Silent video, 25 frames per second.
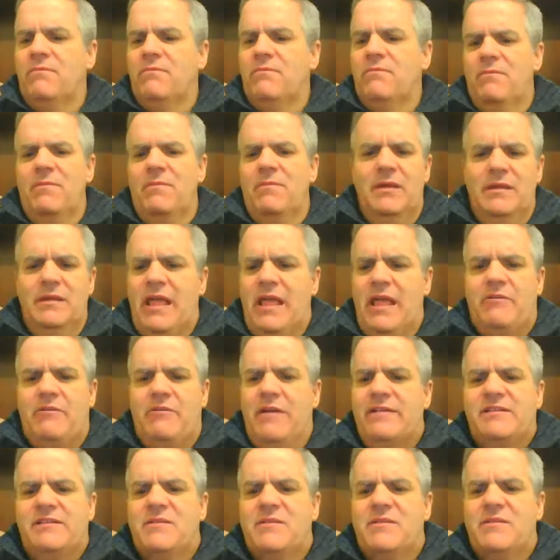maybe they don't
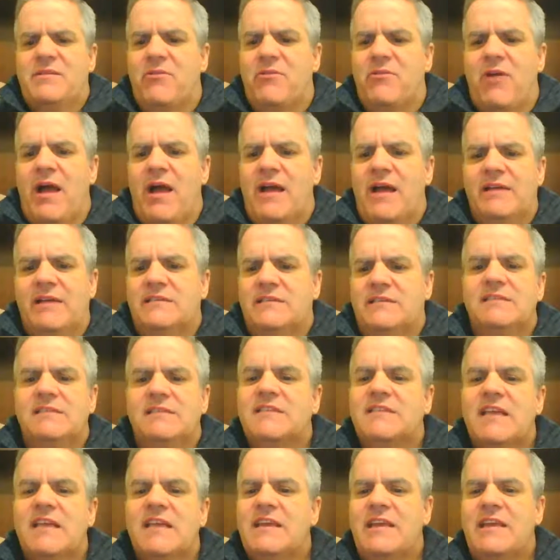have to memorize
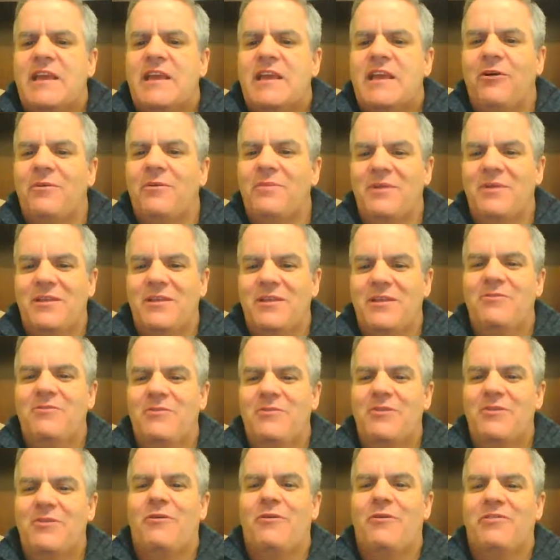Ezekiel, but
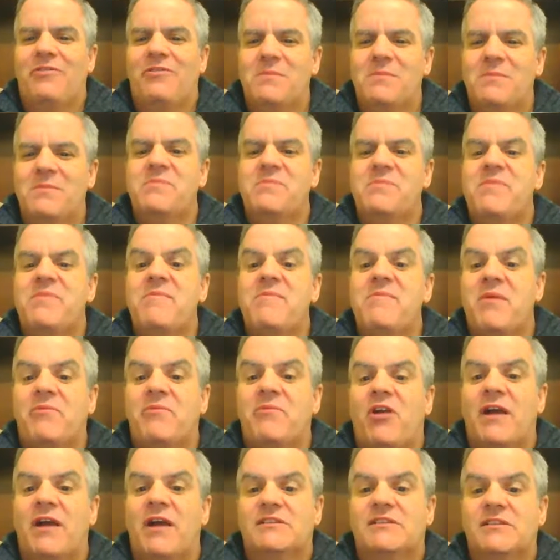you want them to be
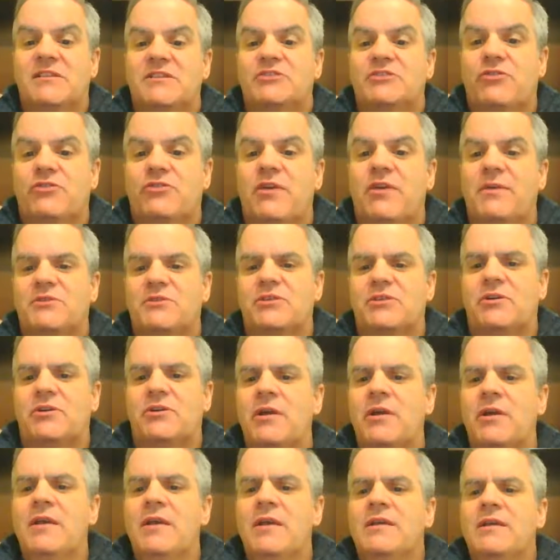memorizing Scripture.
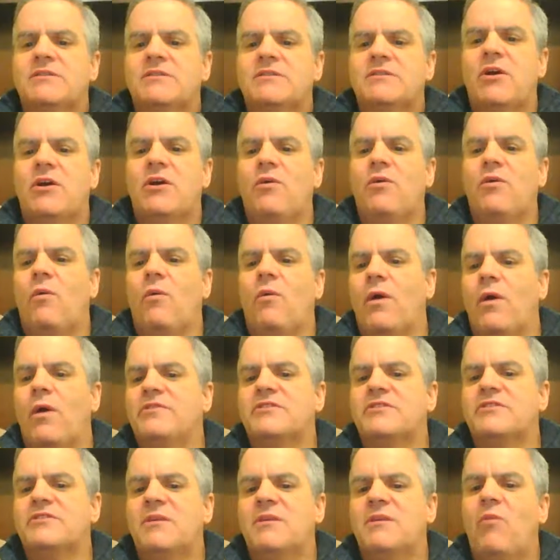So what are
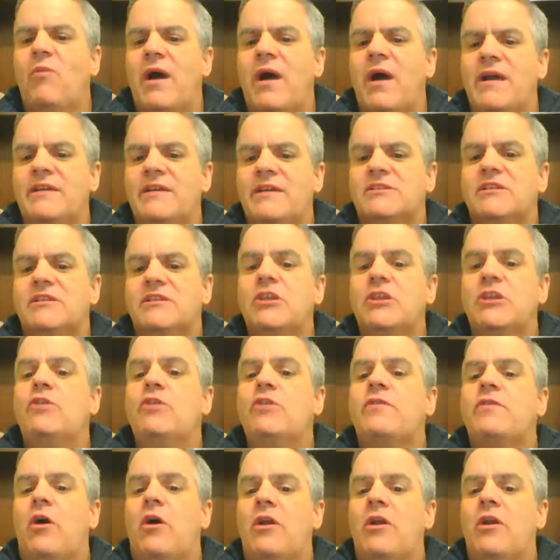some ways that you've
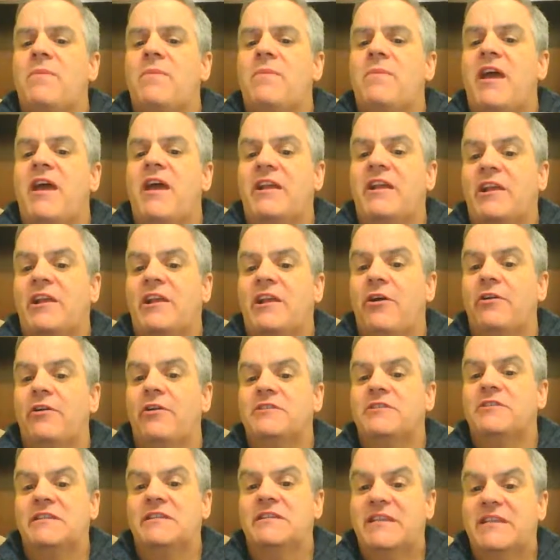gone about
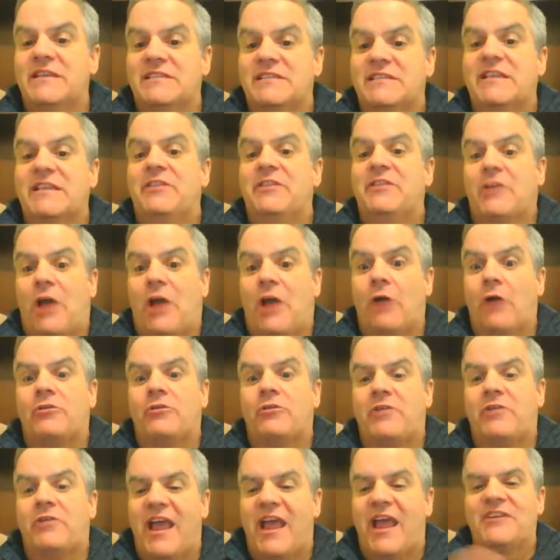encouraging this in the
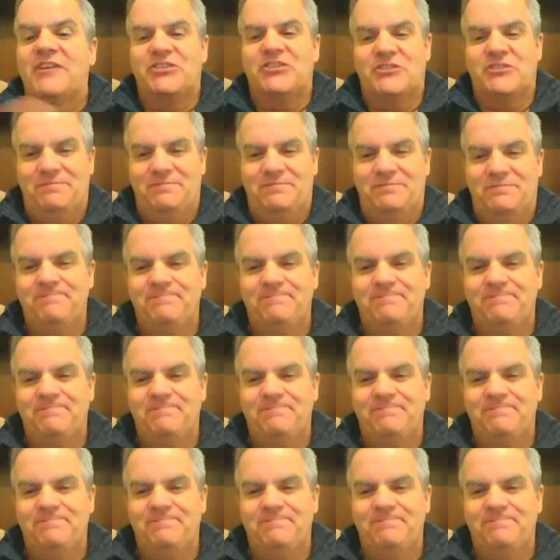congregation?